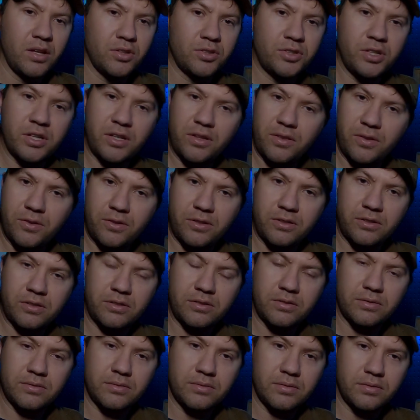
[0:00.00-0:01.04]
took
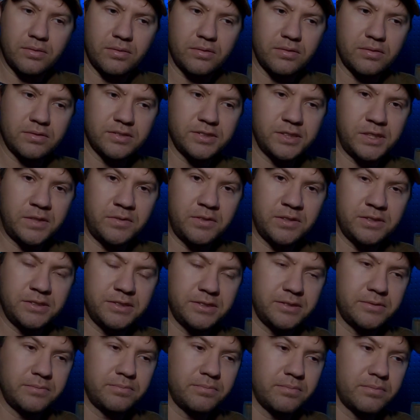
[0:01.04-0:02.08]
their
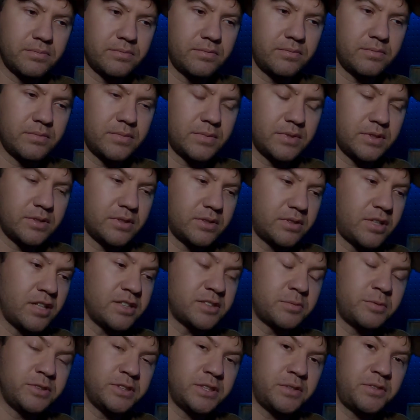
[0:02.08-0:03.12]
service,
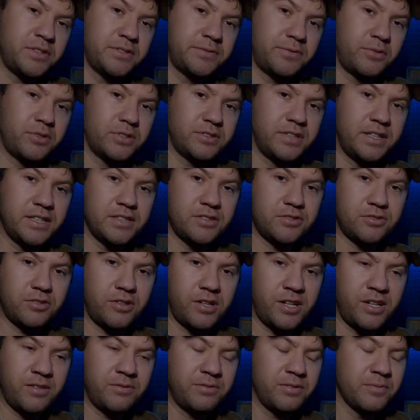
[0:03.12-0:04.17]
customer service, for a test
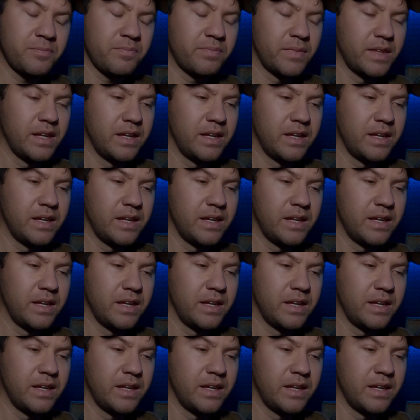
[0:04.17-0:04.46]
drive.